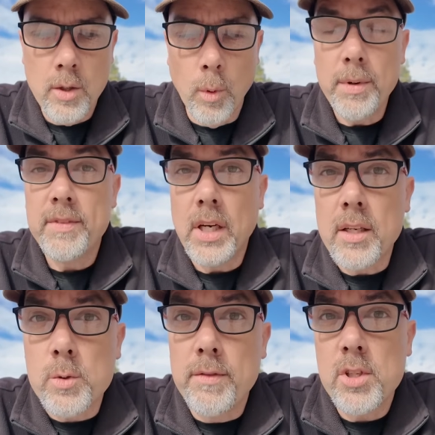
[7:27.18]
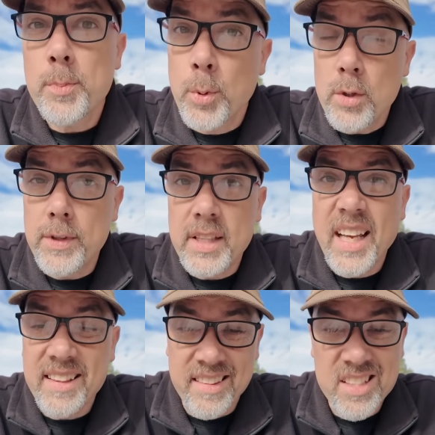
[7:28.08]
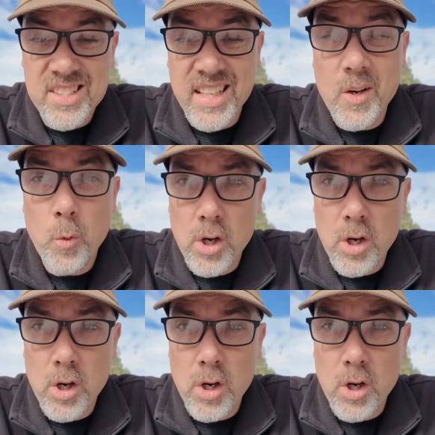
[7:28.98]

What we've done is we've just proven that this thing